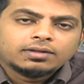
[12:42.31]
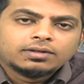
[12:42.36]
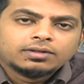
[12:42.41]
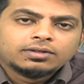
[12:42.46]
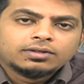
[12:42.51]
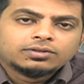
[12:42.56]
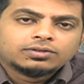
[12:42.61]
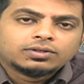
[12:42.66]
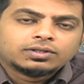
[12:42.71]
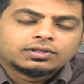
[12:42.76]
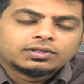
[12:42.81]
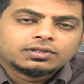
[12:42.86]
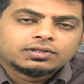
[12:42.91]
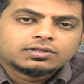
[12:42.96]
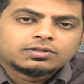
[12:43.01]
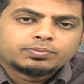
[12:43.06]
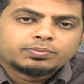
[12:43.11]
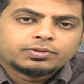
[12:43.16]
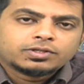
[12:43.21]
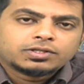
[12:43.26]
So it is a
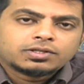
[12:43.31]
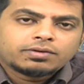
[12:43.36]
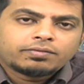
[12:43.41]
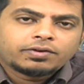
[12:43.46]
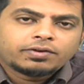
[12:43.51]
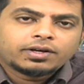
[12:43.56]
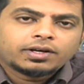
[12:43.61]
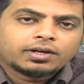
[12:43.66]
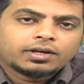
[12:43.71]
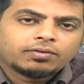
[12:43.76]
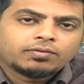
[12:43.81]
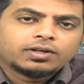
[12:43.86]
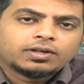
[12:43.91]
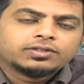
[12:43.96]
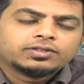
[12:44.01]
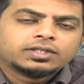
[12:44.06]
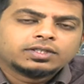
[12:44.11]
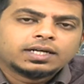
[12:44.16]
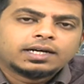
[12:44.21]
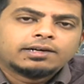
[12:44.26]
specific invention,
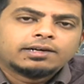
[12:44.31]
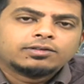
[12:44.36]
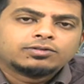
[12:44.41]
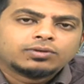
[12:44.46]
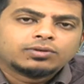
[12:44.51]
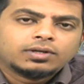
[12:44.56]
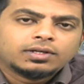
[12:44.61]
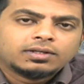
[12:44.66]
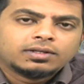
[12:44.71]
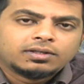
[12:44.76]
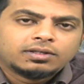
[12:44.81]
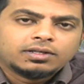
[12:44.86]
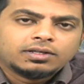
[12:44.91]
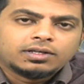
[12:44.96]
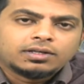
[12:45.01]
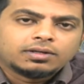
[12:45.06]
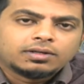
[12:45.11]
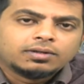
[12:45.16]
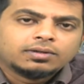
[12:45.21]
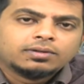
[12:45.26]
and it's only the,
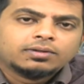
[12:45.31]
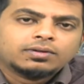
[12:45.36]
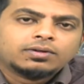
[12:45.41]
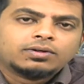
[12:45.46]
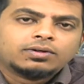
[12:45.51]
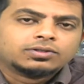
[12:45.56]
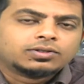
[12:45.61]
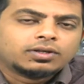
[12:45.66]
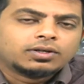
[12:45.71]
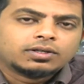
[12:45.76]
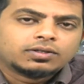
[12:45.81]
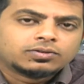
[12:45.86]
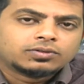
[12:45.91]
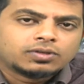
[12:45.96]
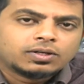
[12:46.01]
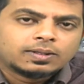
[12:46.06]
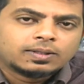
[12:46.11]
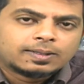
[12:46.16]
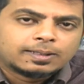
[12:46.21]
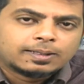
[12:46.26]
it's only the,